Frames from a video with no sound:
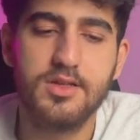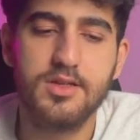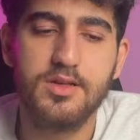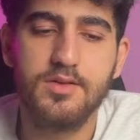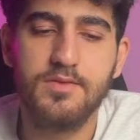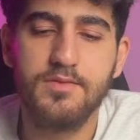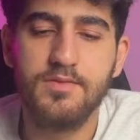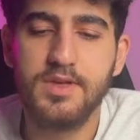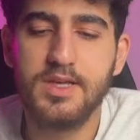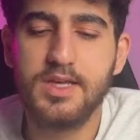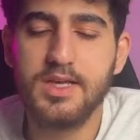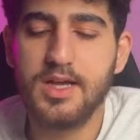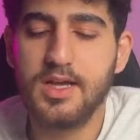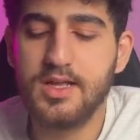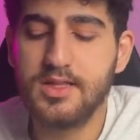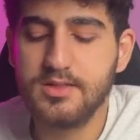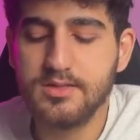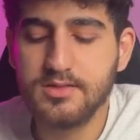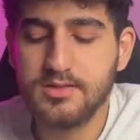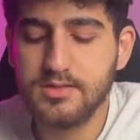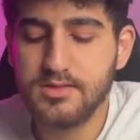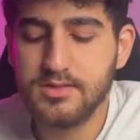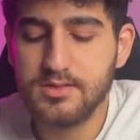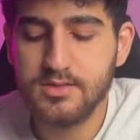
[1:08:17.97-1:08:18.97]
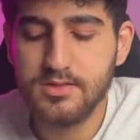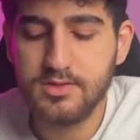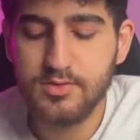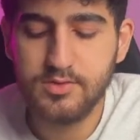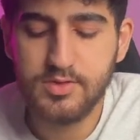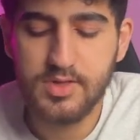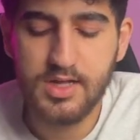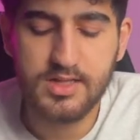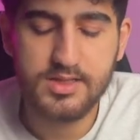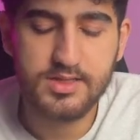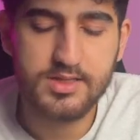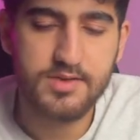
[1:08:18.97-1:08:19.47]
We can do
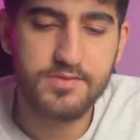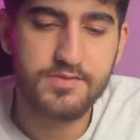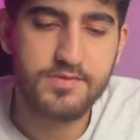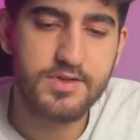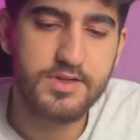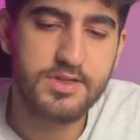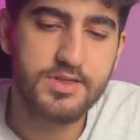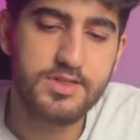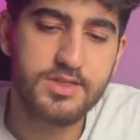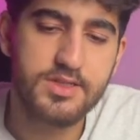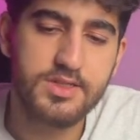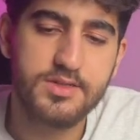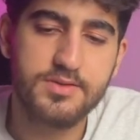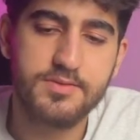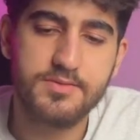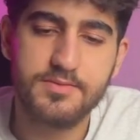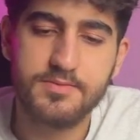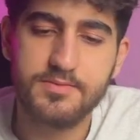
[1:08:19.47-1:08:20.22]
that definitely.